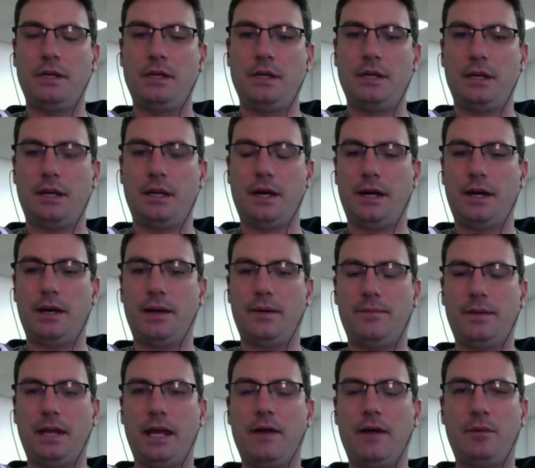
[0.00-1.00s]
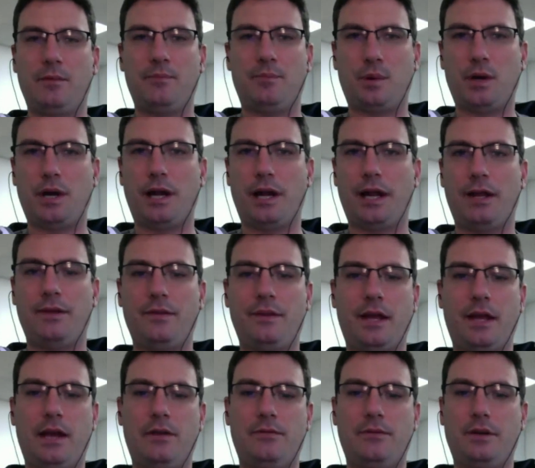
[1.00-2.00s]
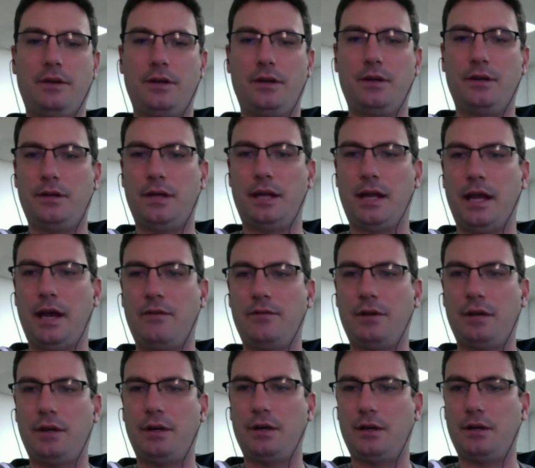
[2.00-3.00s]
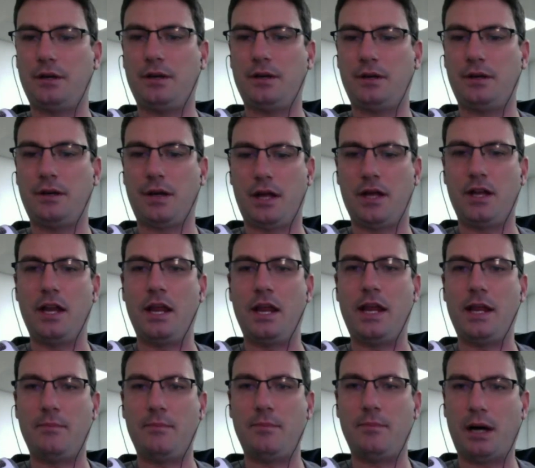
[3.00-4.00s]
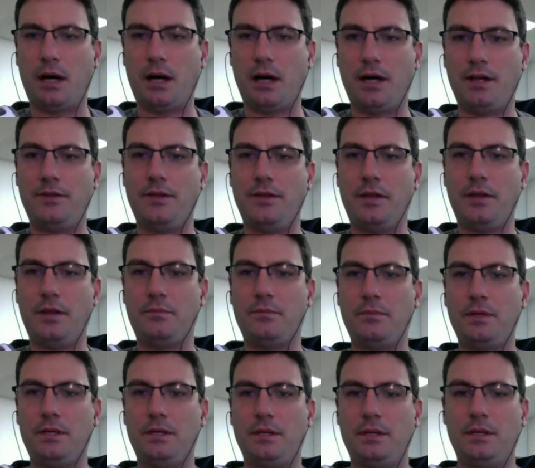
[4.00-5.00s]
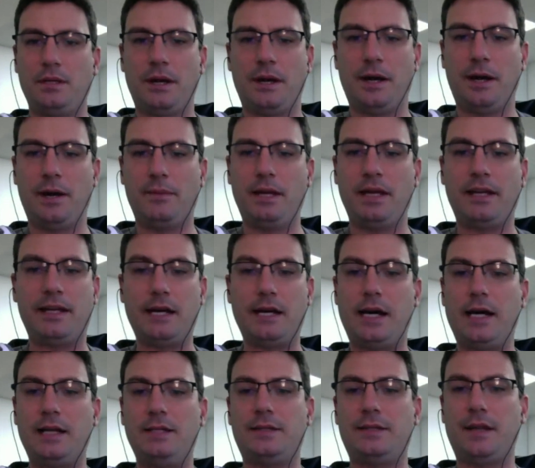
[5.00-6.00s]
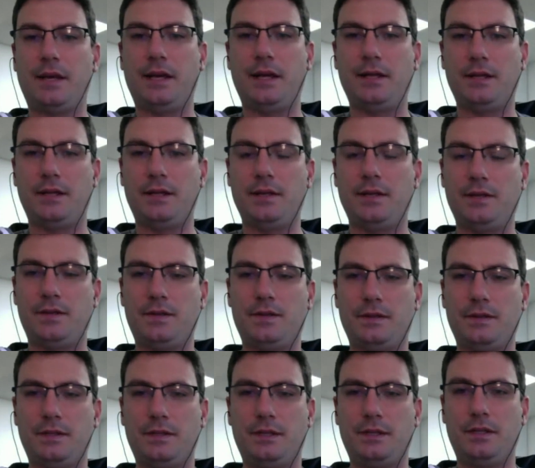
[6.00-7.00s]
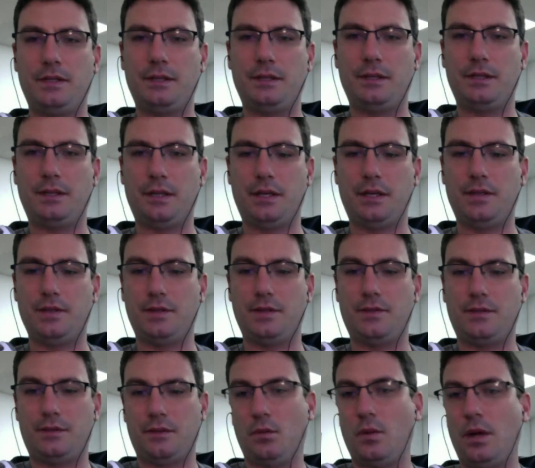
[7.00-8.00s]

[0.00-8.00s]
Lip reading: a brand, they have a name behind them. And content is the way to